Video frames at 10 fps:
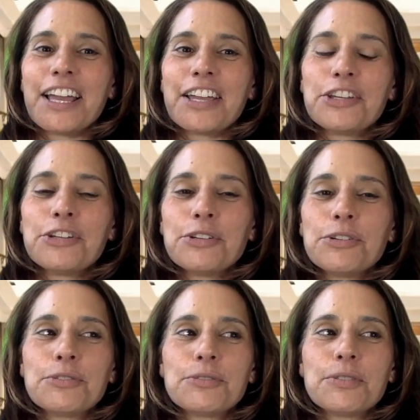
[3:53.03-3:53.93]

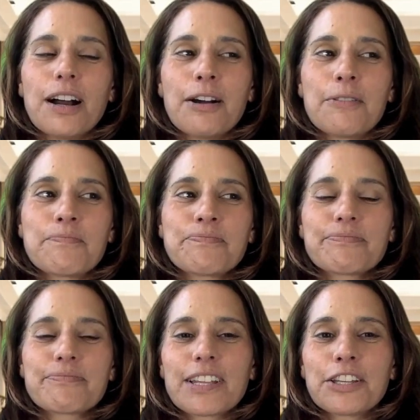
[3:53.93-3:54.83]
you um,
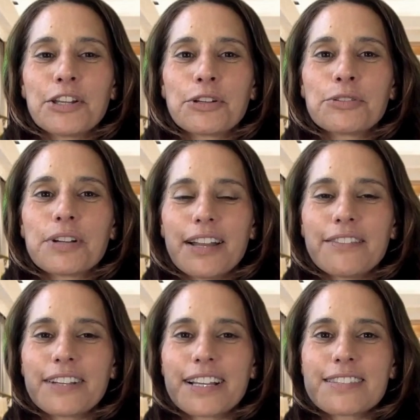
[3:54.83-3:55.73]
you know you kind
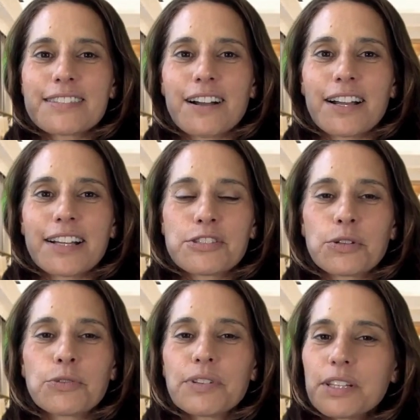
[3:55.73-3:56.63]
of get stuck, and so
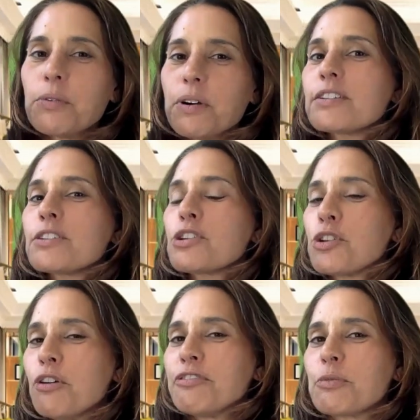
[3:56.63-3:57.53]
you really want to
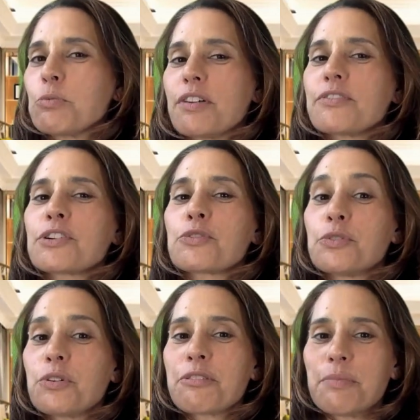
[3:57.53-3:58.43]
go for more of a
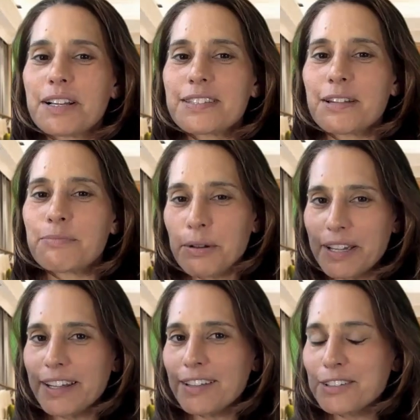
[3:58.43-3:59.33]
growth mindset. But I'm
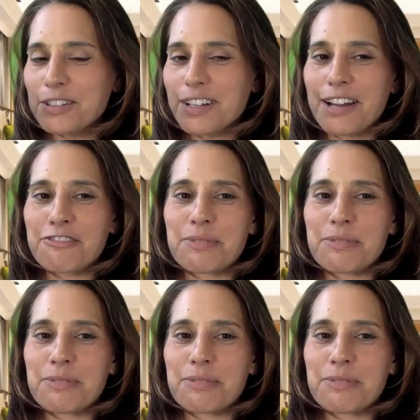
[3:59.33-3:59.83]
getting a little ahead of